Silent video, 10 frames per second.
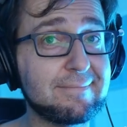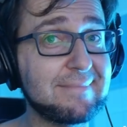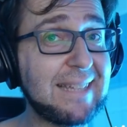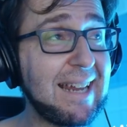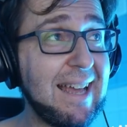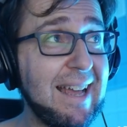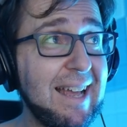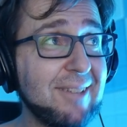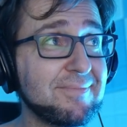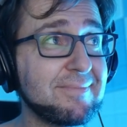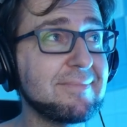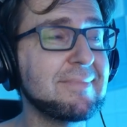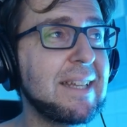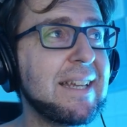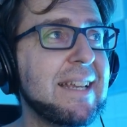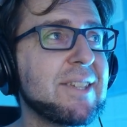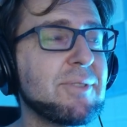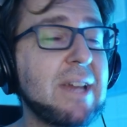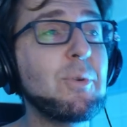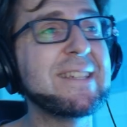Ta-da! So
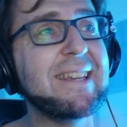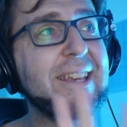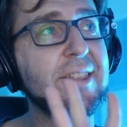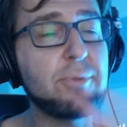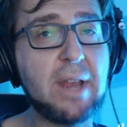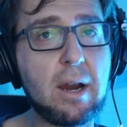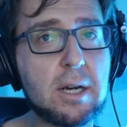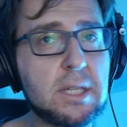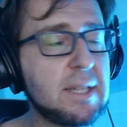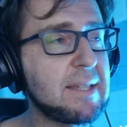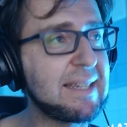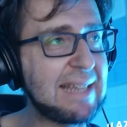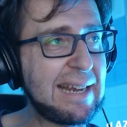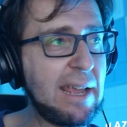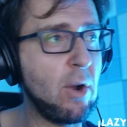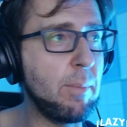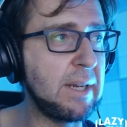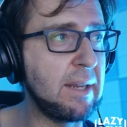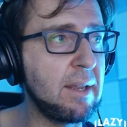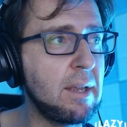now we see three hearts. That's exactly
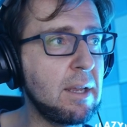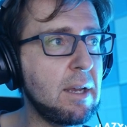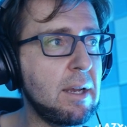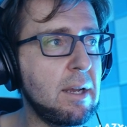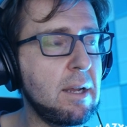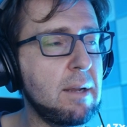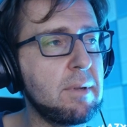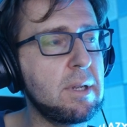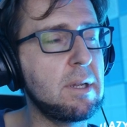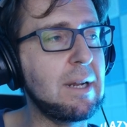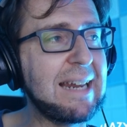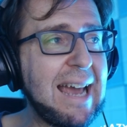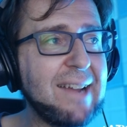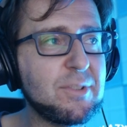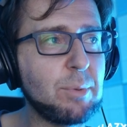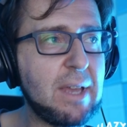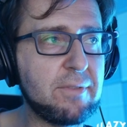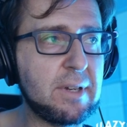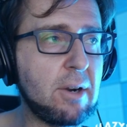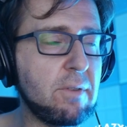many uh, lives we have
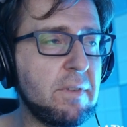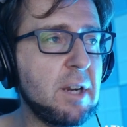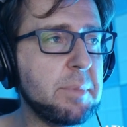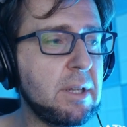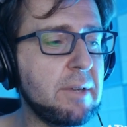in our variable.